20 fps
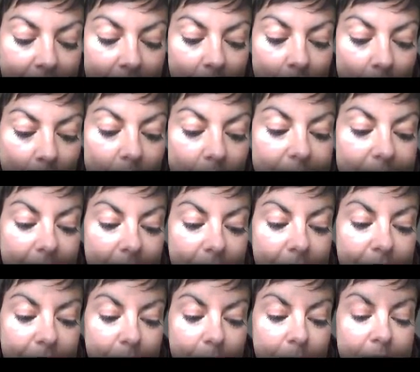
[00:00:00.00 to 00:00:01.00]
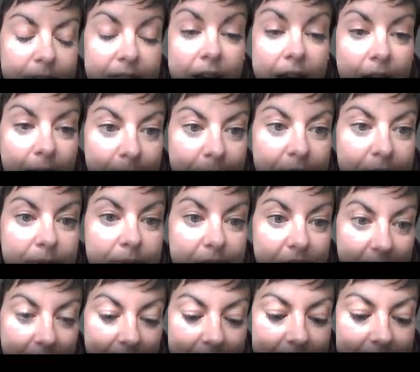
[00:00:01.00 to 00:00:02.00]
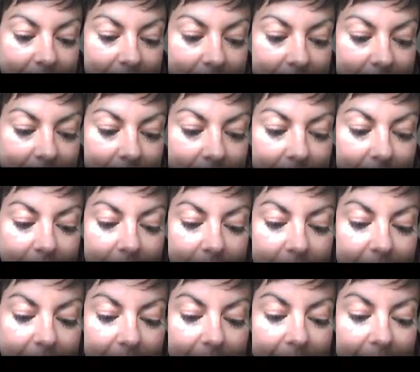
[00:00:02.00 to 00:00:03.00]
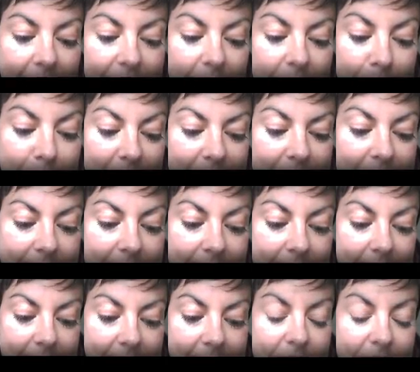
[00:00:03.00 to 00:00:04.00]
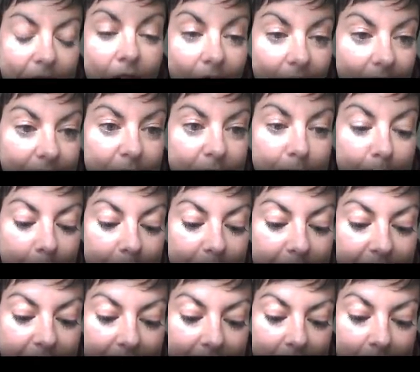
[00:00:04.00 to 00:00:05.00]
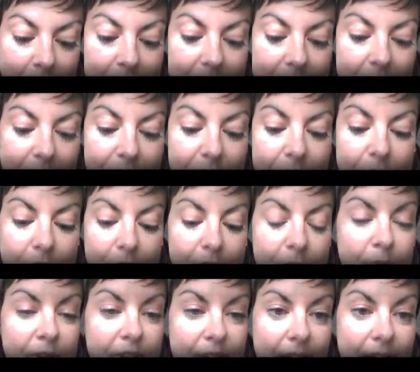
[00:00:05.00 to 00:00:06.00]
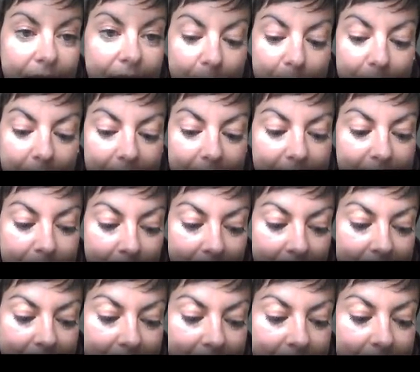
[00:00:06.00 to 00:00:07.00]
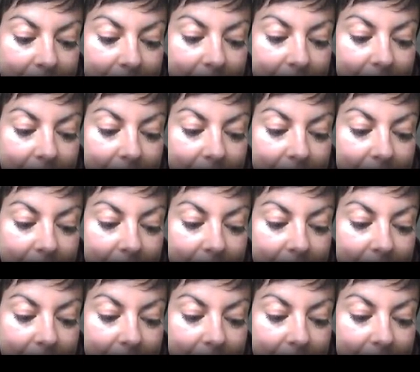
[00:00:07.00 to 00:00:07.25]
called out for time to adjust. They have admitted that it is hard to motivate themselves to learn without their peers present.